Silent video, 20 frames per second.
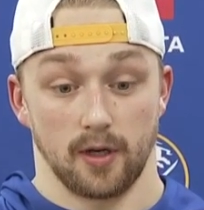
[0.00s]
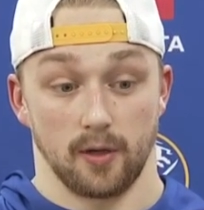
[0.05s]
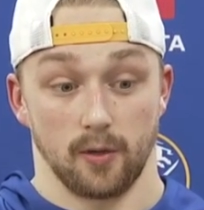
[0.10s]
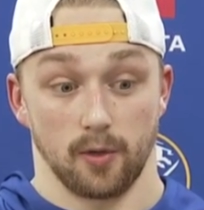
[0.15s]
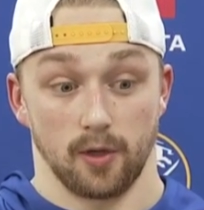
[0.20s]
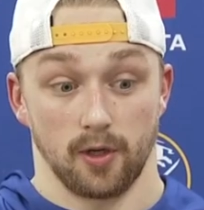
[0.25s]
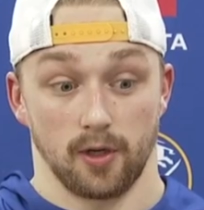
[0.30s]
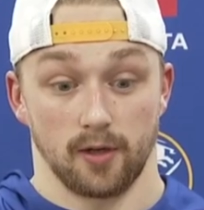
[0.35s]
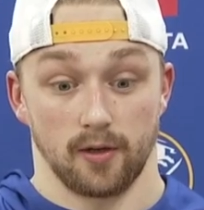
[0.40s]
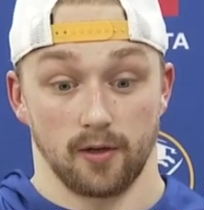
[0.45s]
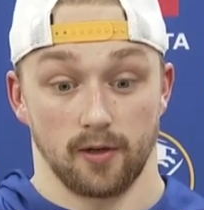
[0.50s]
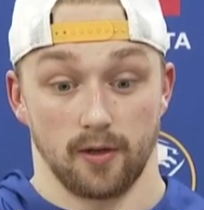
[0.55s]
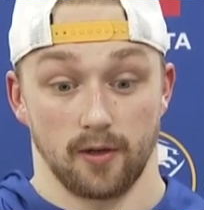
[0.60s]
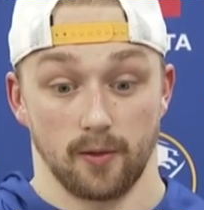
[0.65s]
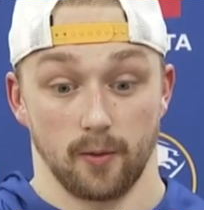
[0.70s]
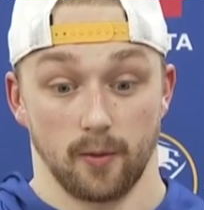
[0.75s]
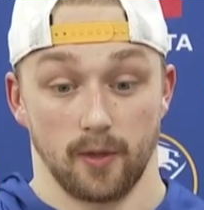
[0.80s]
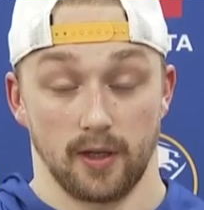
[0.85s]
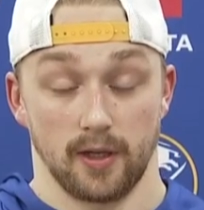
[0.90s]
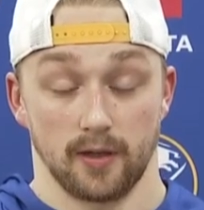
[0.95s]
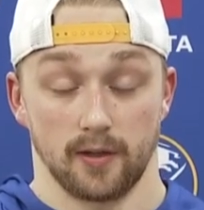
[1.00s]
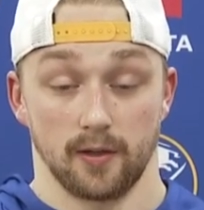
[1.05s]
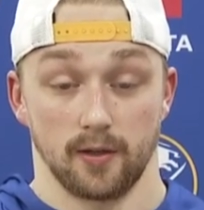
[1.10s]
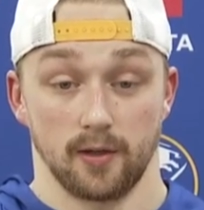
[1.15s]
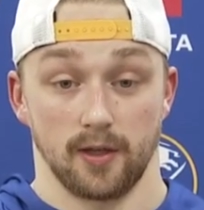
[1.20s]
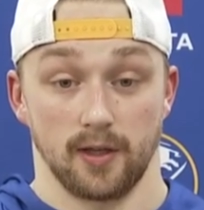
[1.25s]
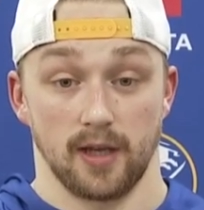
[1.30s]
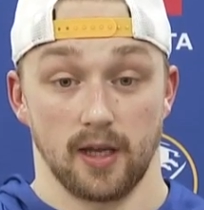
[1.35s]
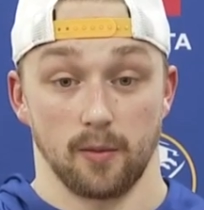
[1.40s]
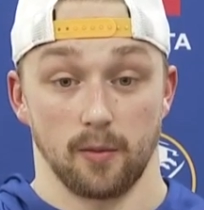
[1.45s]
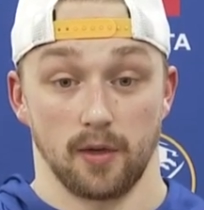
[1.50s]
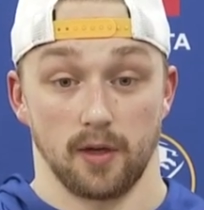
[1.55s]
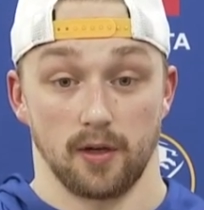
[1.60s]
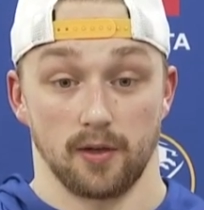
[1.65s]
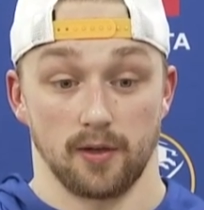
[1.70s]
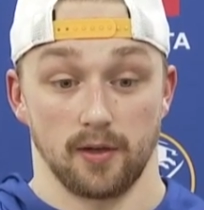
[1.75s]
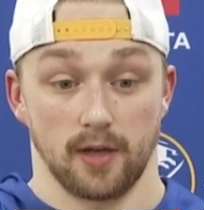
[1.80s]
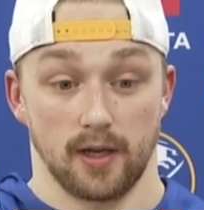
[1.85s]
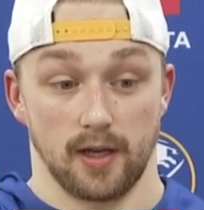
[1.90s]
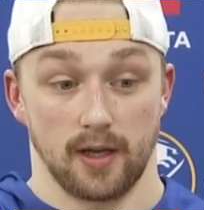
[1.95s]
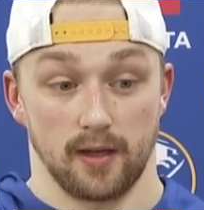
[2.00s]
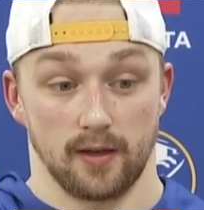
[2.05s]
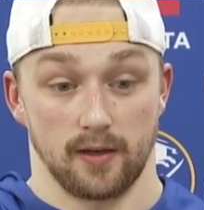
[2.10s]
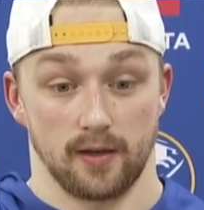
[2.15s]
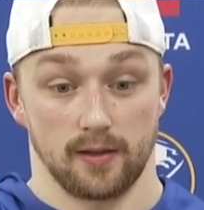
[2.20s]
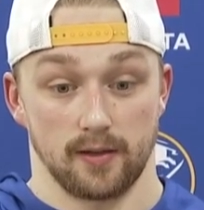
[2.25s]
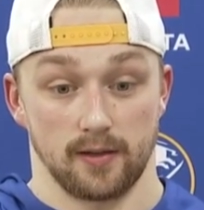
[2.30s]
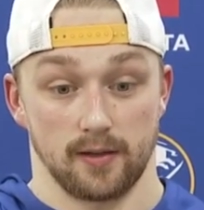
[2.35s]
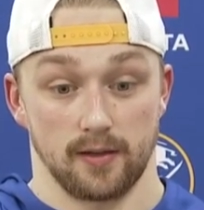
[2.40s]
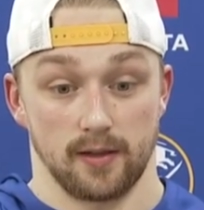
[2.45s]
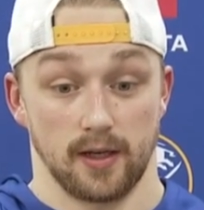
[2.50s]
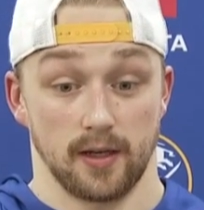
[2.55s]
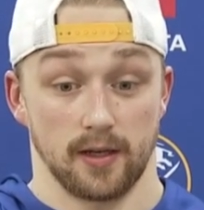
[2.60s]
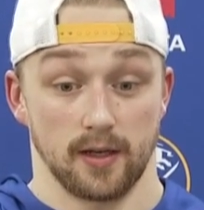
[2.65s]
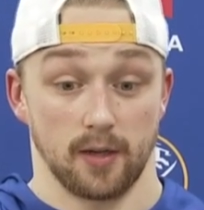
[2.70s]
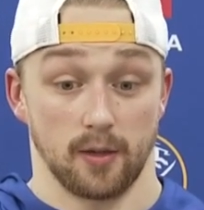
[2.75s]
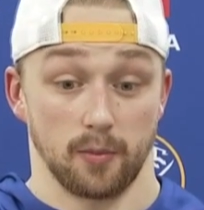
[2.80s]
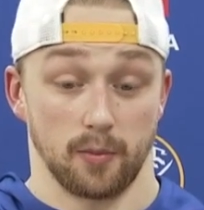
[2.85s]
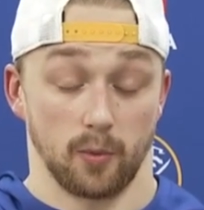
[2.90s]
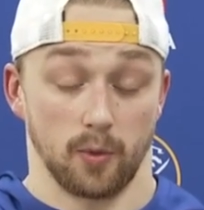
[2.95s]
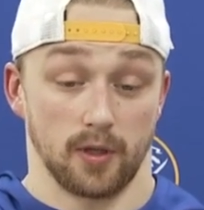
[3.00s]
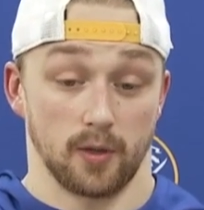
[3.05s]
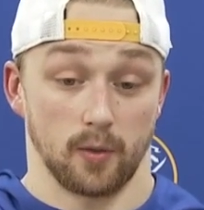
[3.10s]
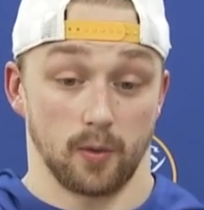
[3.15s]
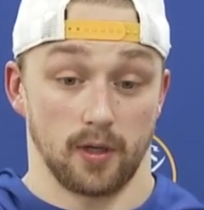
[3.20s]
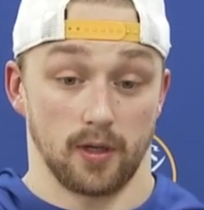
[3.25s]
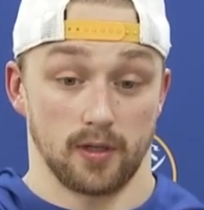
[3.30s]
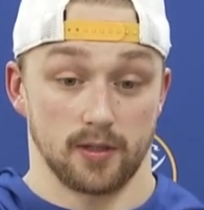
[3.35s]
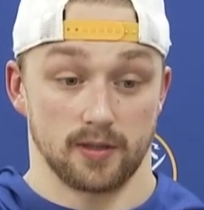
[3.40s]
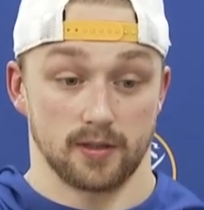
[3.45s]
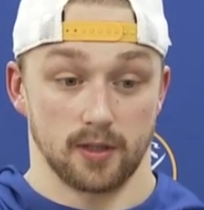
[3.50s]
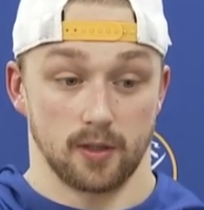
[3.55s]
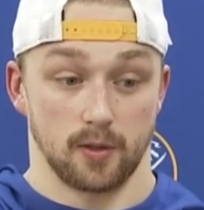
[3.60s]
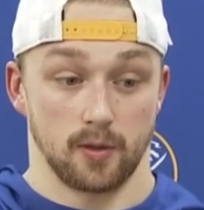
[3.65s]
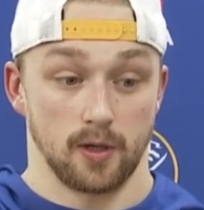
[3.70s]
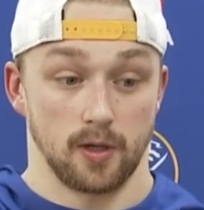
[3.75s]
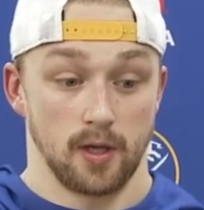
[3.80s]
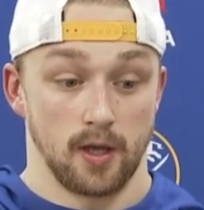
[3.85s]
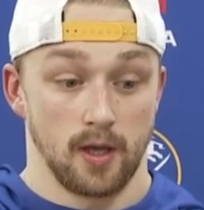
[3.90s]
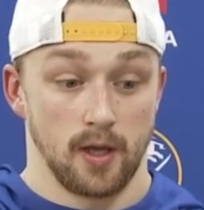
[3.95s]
work our way into the game here today, and it ended up with a win. So,